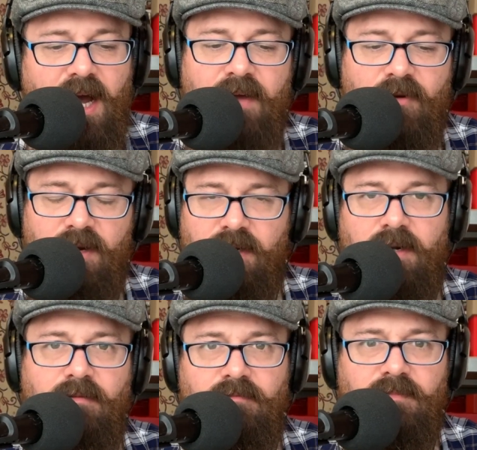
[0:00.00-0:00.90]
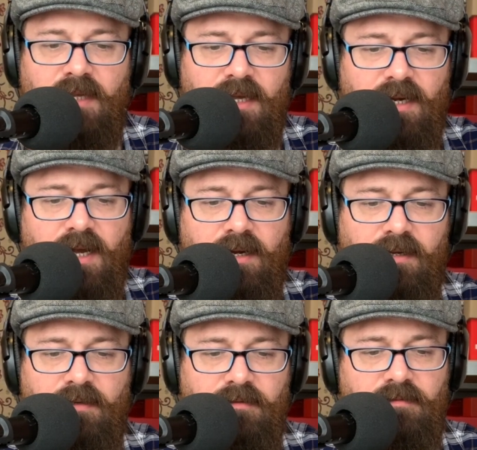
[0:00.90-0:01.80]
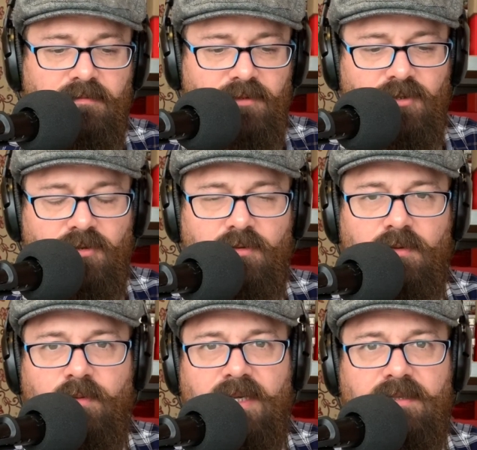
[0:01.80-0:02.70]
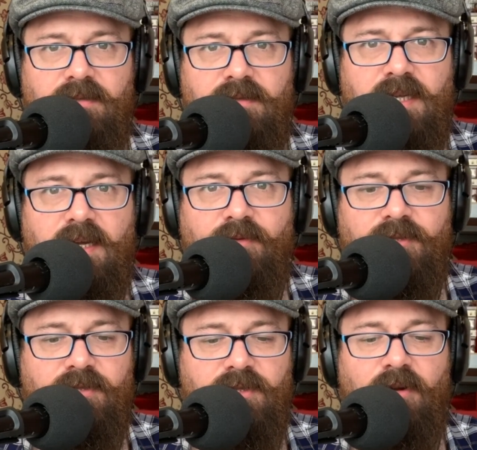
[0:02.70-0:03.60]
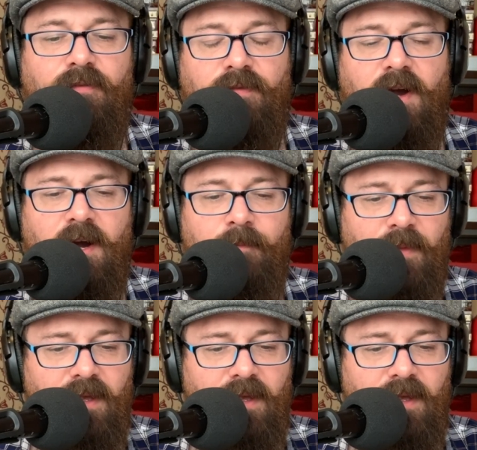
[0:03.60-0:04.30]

I've only done it hiragana to Western sounds so far.